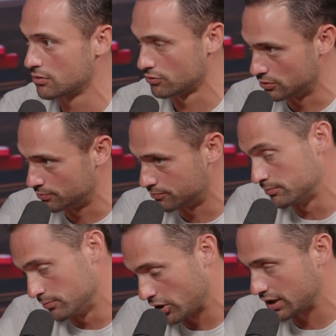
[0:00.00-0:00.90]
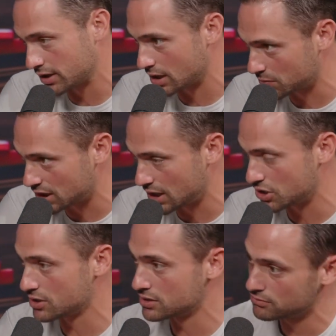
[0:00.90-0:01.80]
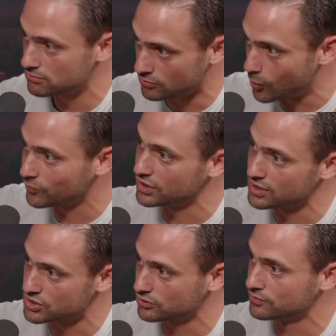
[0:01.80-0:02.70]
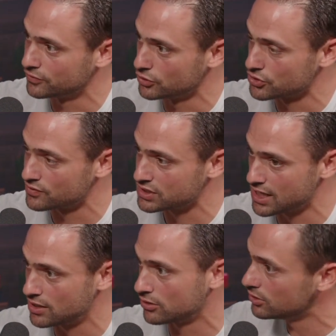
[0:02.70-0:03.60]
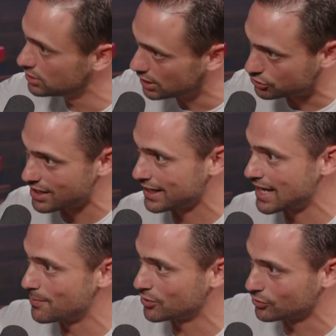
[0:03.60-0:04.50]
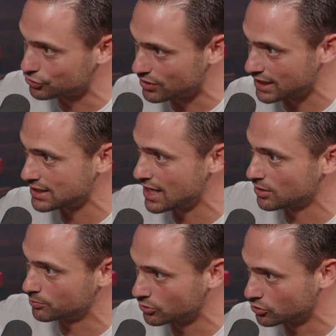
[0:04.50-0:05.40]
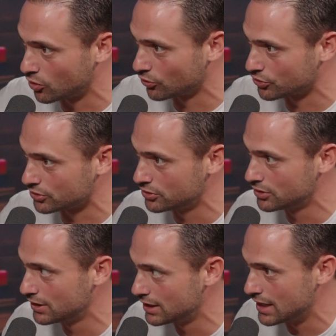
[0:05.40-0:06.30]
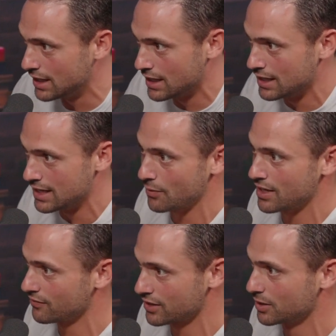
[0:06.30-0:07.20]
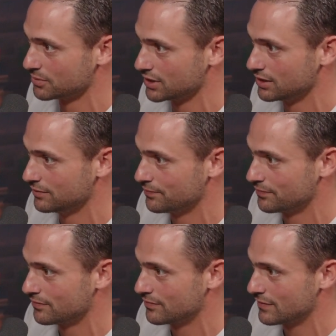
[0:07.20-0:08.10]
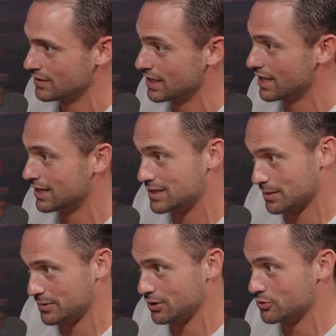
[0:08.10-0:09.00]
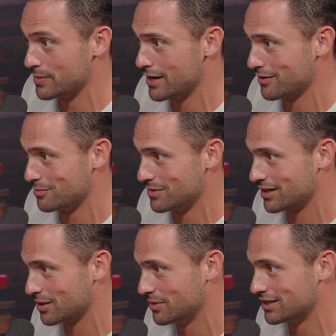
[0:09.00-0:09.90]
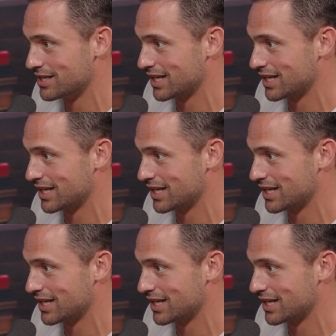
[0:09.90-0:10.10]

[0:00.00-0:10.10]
through market segmentations, hopefully to a certain version of scale, attract capital, attract talent, build culture, and now we have a company. Then I need somebody who's better than me to come in and